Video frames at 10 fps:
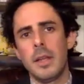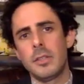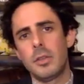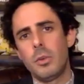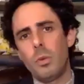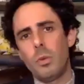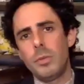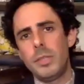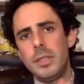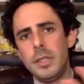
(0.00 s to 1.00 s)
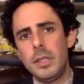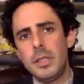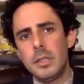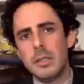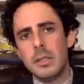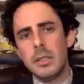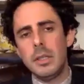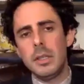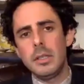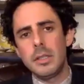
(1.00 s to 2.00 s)
So what we see here
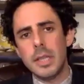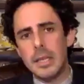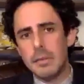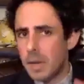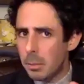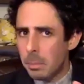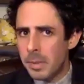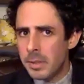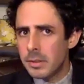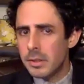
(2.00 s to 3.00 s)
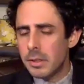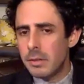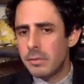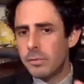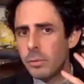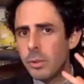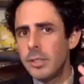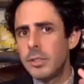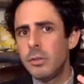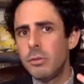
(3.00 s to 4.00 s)
is a development of
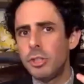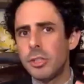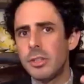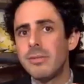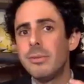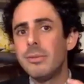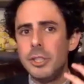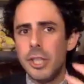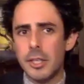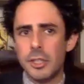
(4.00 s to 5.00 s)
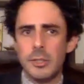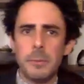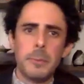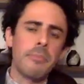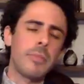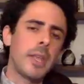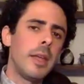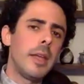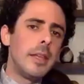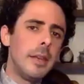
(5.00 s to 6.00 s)
Freud's notion of rejection,
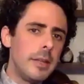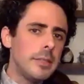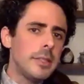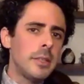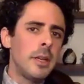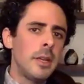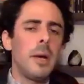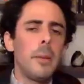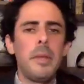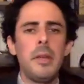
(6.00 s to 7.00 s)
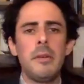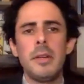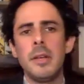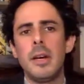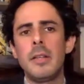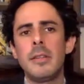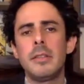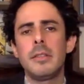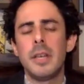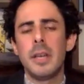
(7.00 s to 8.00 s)
this time appearing
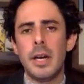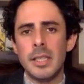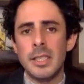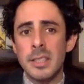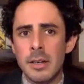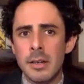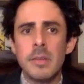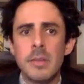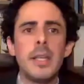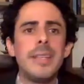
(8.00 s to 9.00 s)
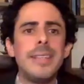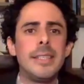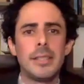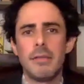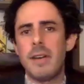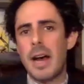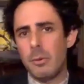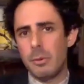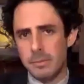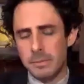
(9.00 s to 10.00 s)
under the guise of
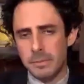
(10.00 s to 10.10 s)
disavowal.